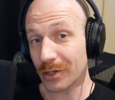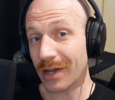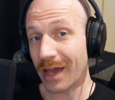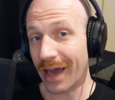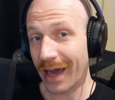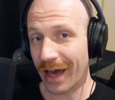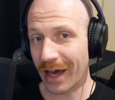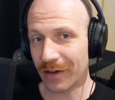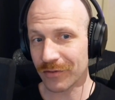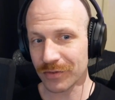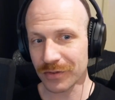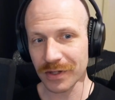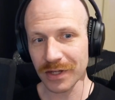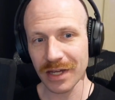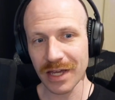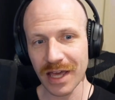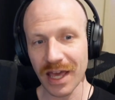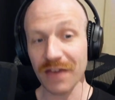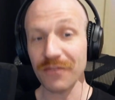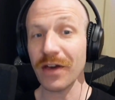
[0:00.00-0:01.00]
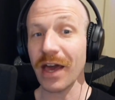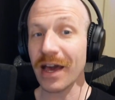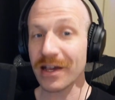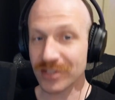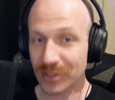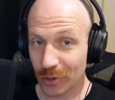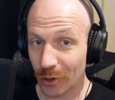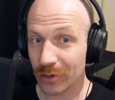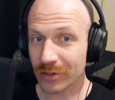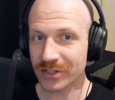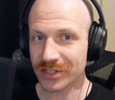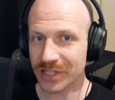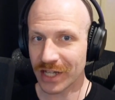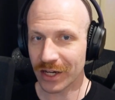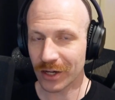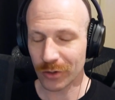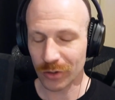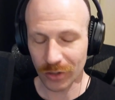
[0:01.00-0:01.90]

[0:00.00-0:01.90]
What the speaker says: have if it has long cycle